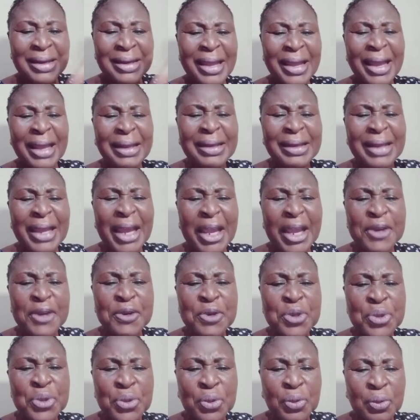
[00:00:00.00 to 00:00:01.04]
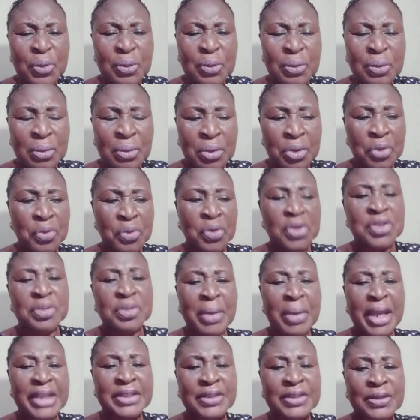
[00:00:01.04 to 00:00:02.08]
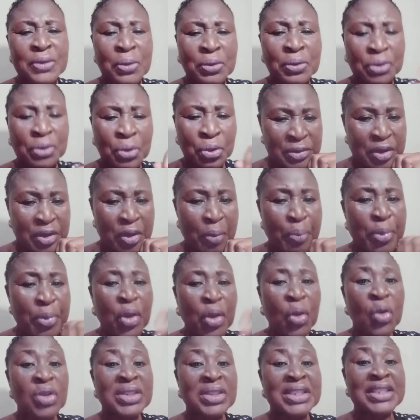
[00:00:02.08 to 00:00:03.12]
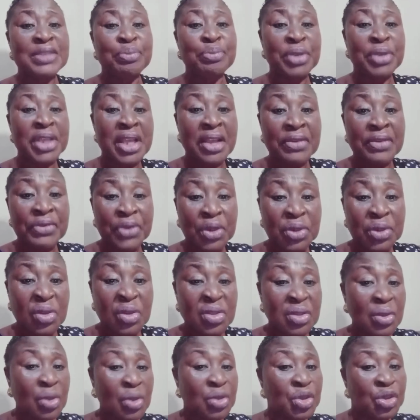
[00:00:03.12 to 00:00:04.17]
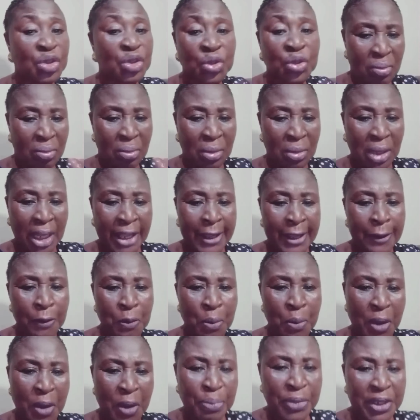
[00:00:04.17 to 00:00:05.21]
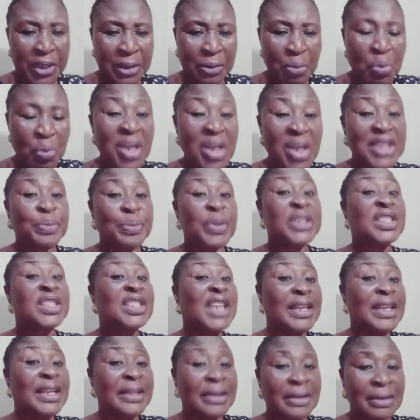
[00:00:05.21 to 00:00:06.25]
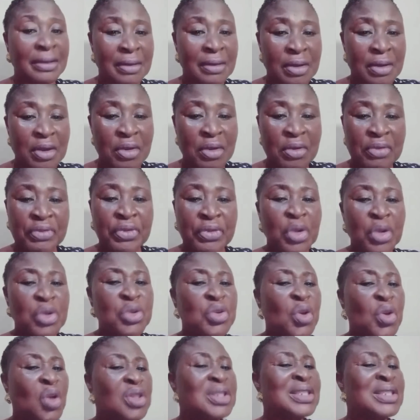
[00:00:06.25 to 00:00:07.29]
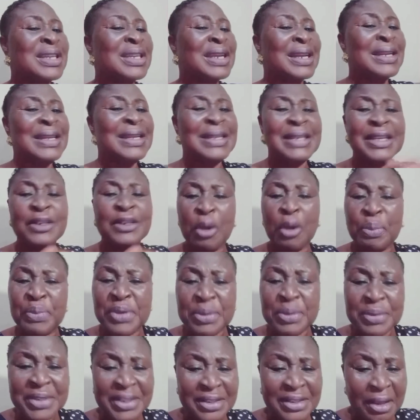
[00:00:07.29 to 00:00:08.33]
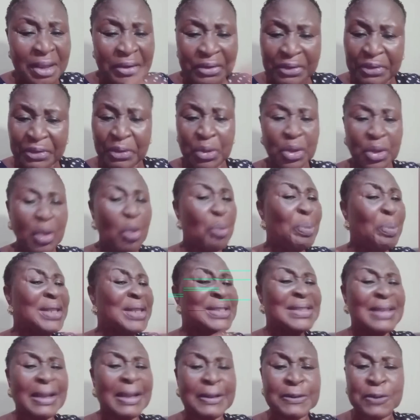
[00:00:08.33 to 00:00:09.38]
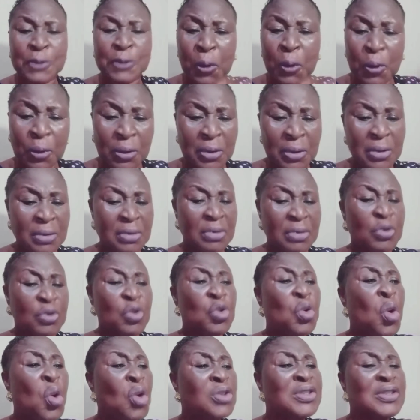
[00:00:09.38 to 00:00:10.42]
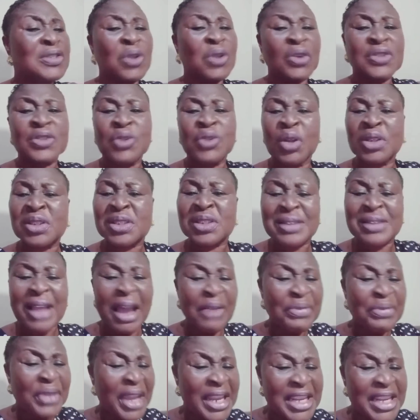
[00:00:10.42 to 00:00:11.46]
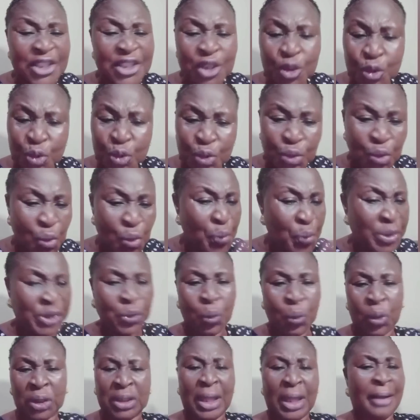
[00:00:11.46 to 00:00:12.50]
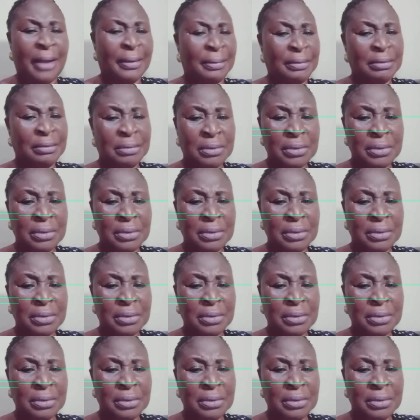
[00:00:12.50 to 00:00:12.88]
And there I knew it was my son Godwin, because his behavior does not show like a human being, more especially for not cleaning up himself, for not bathing at all. Goat does not have anything to do with water.